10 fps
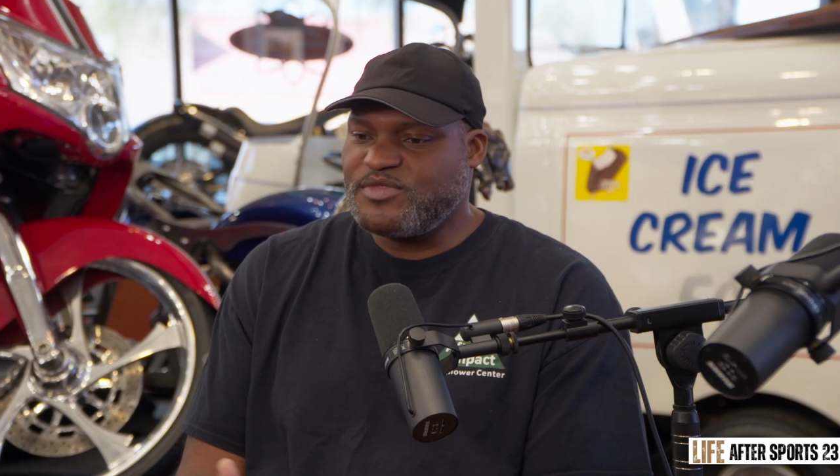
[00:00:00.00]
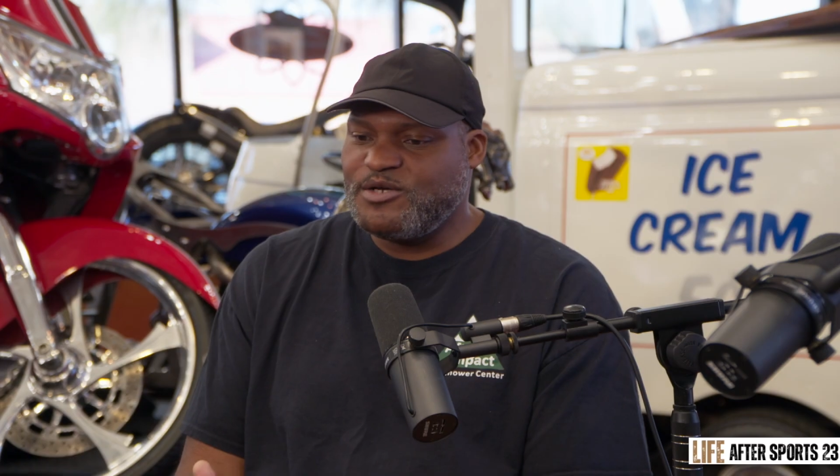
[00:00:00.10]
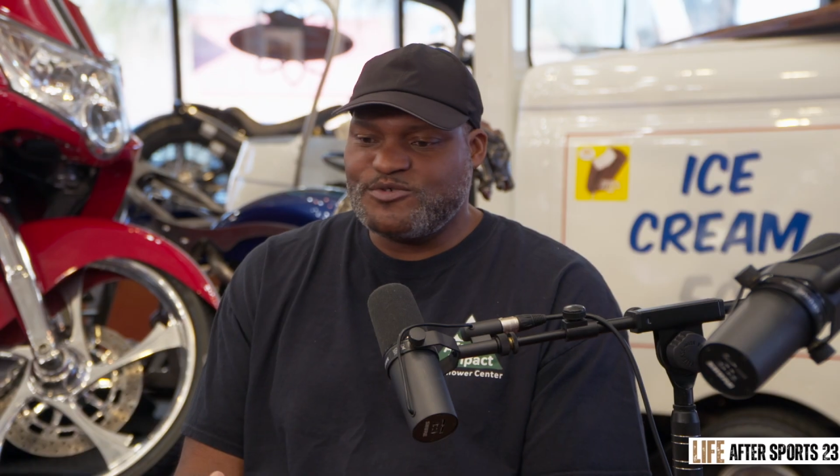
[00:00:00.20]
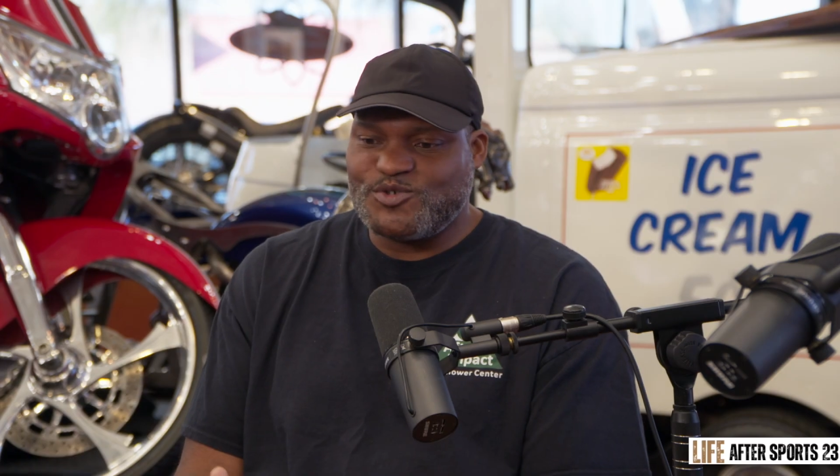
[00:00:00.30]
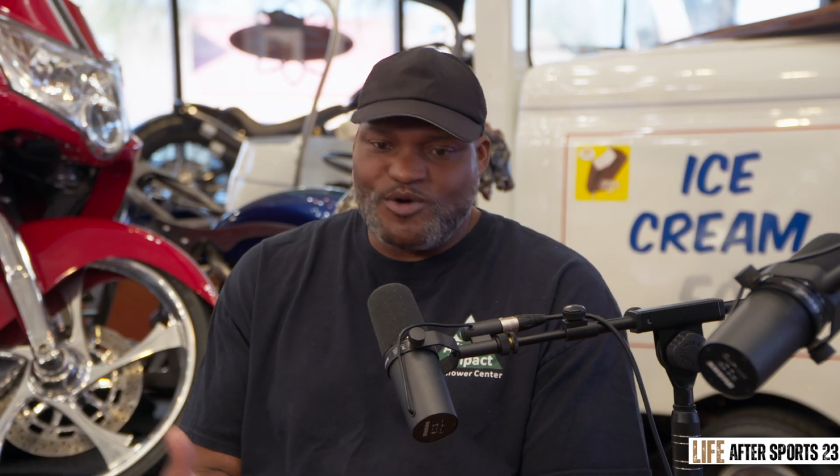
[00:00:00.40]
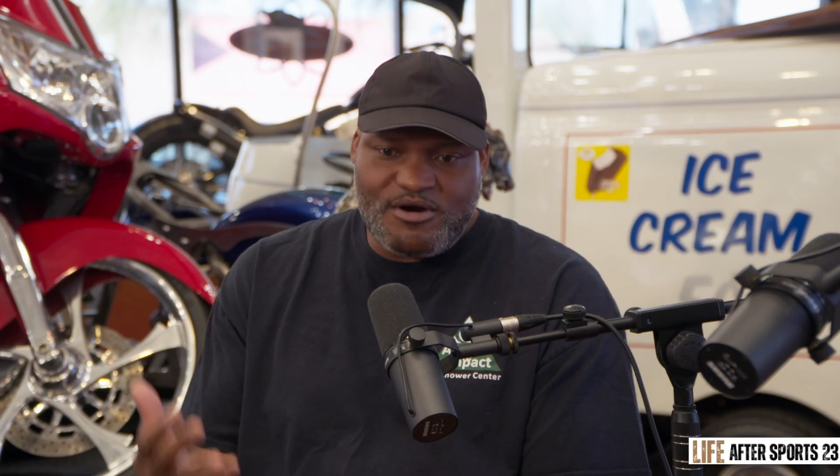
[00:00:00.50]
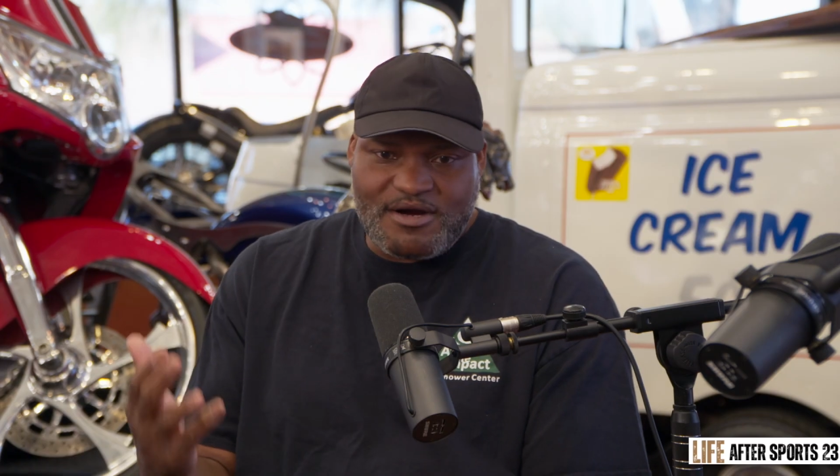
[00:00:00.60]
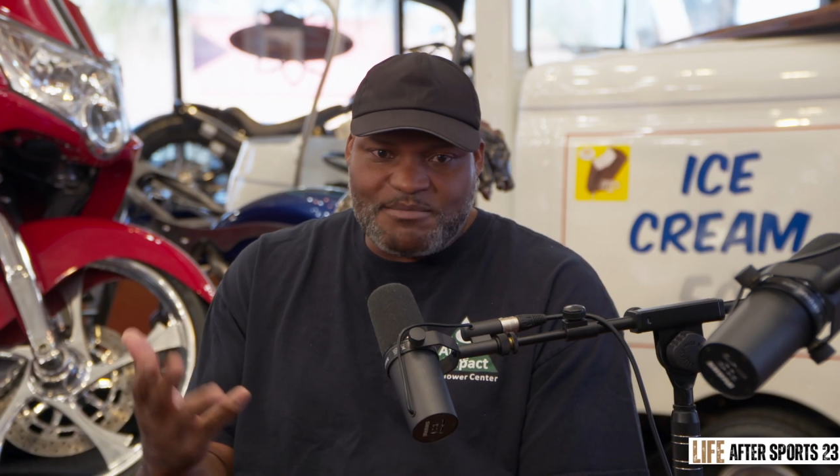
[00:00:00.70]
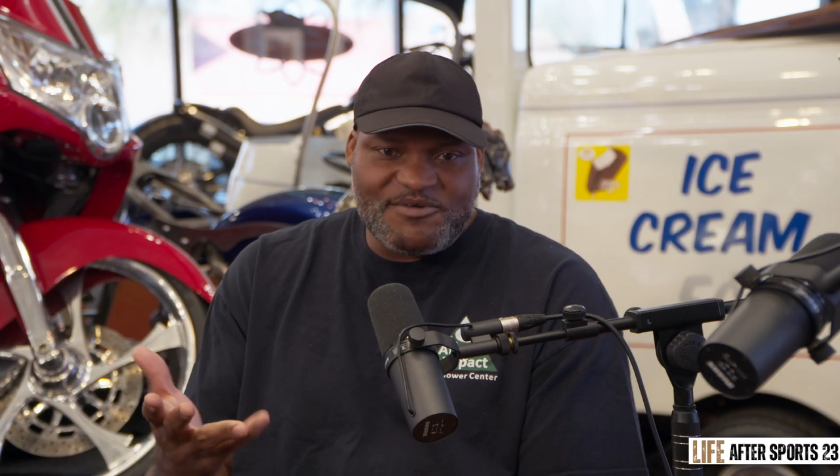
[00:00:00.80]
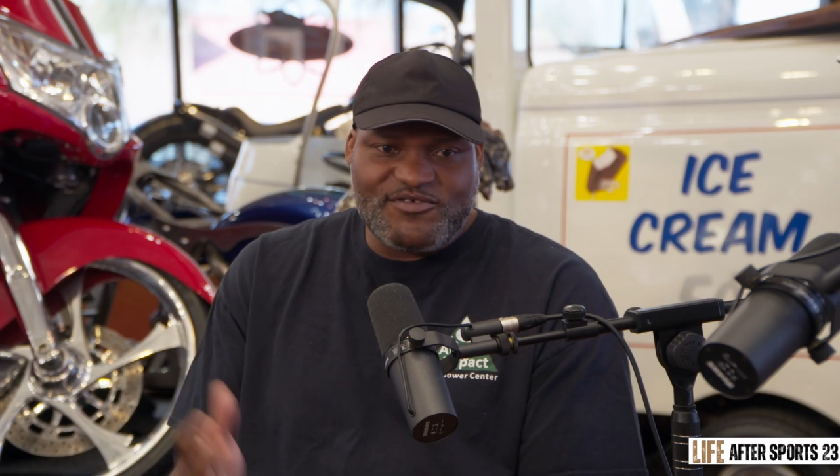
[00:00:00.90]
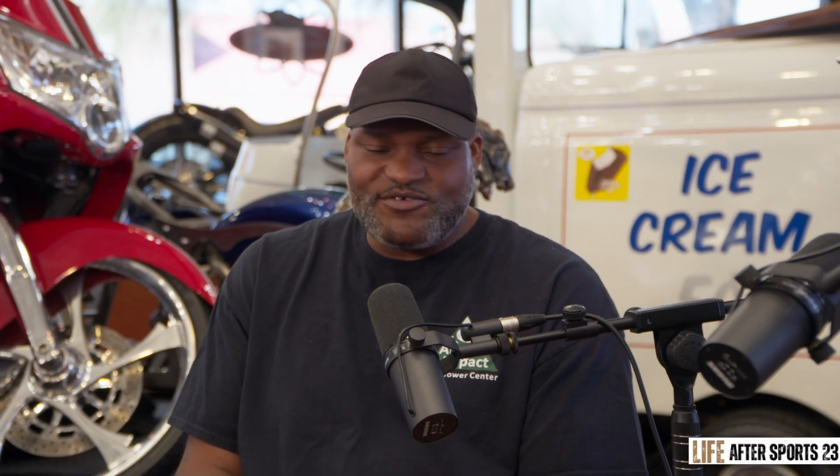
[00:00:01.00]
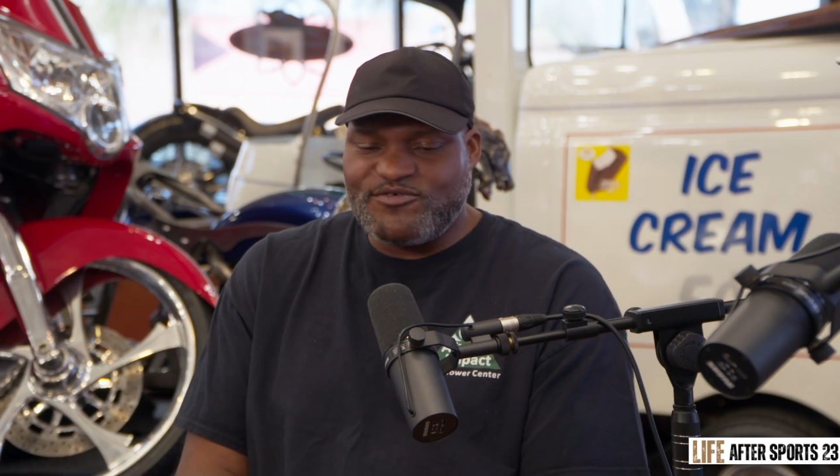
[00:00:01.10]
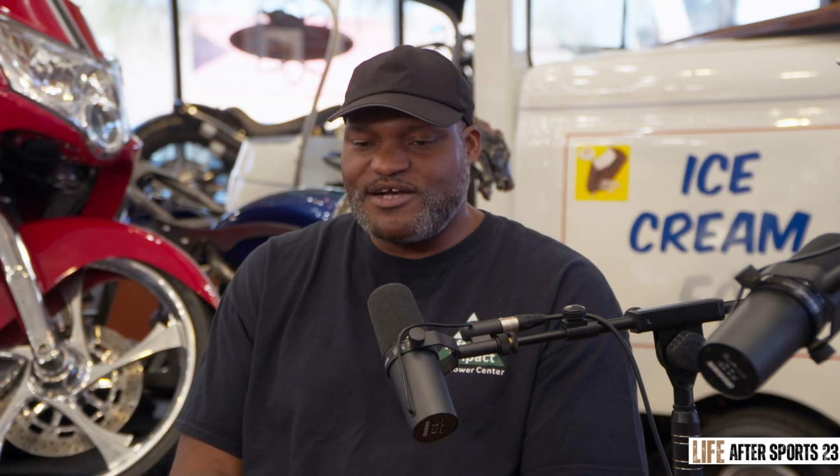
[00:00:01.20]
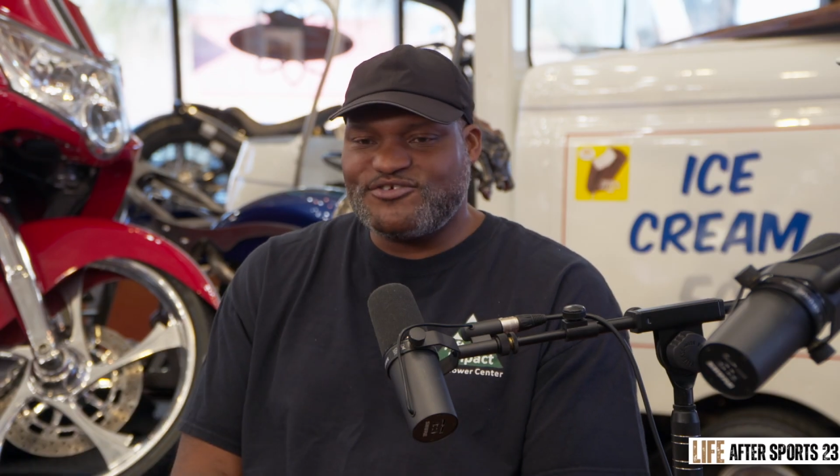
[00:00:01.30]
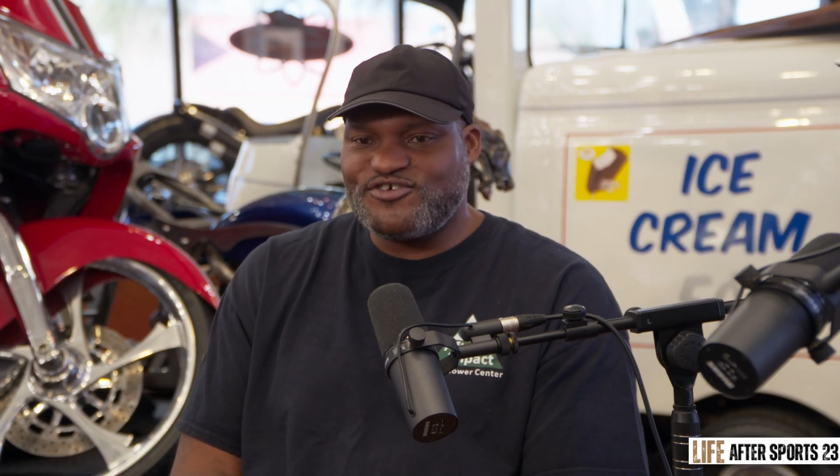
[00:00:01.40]
It was so hard. I'm a
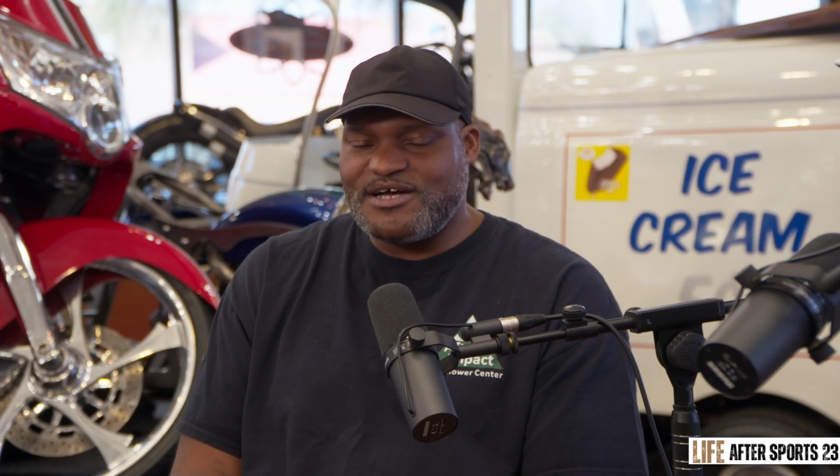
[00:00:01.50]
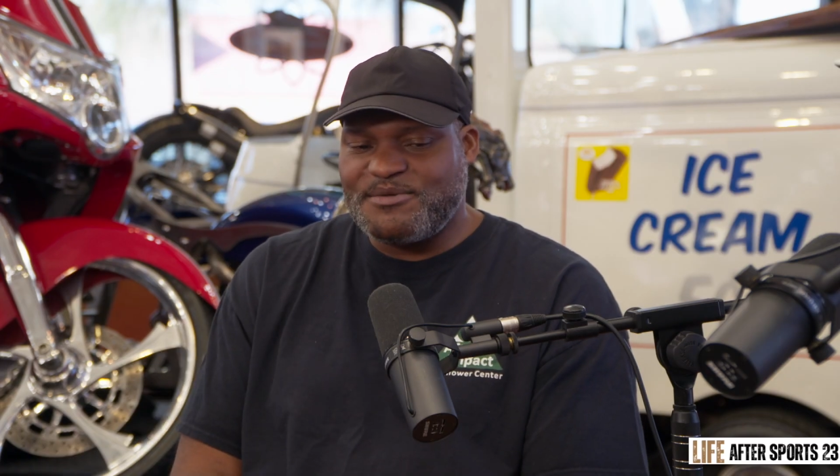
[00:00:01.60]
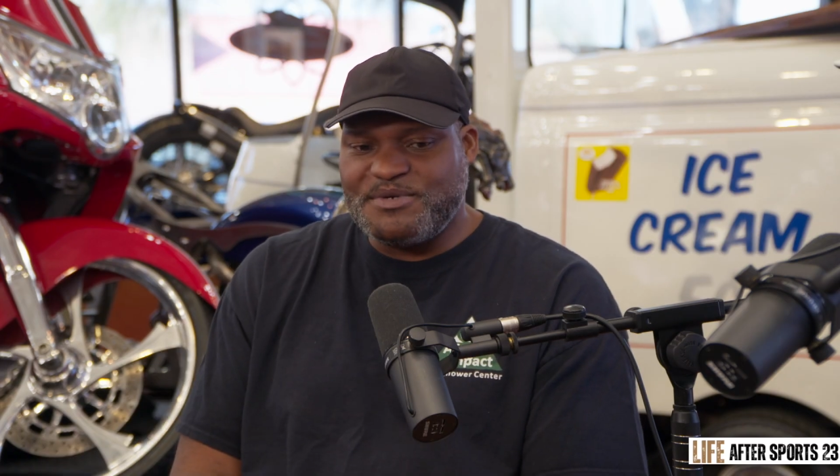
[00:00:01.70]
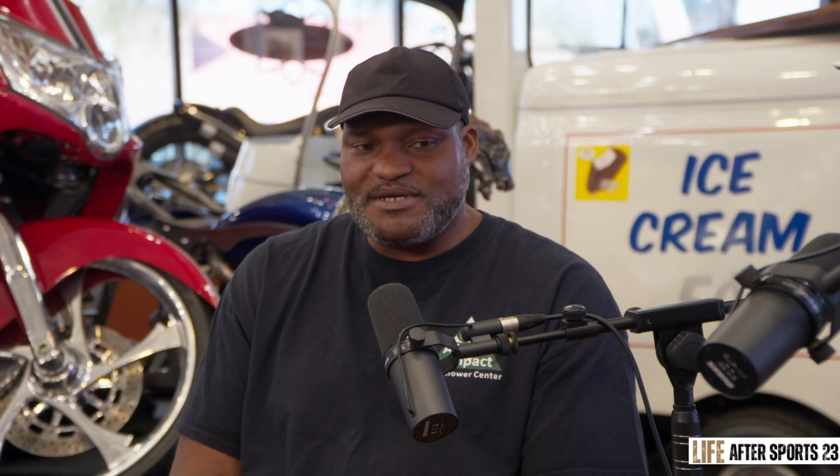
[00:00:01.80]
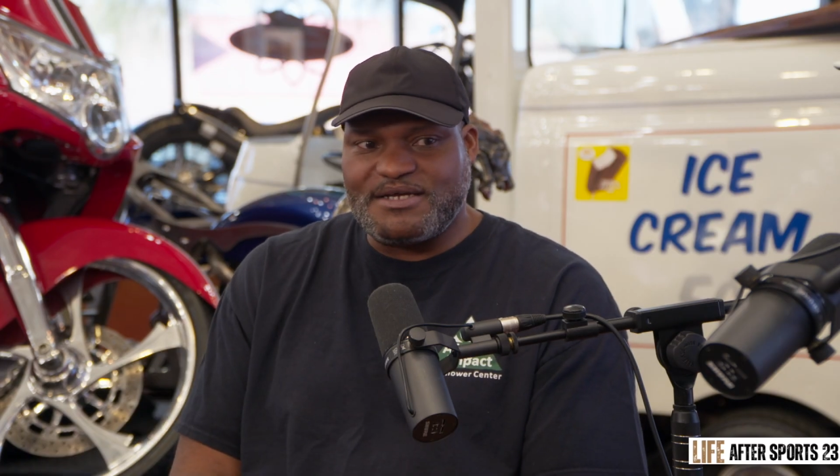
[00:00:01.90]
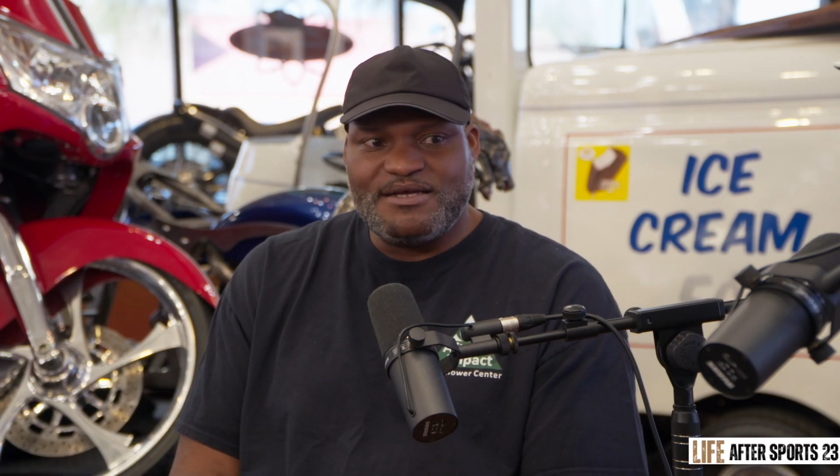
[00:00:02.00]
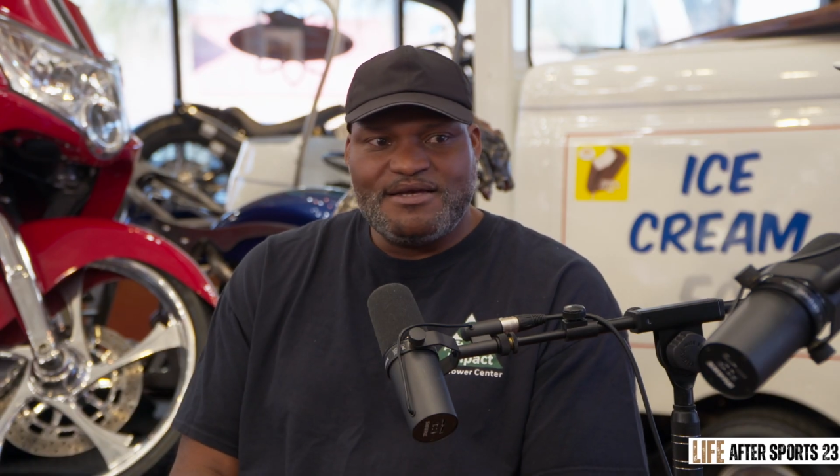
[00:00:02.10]
5th-round draft pick.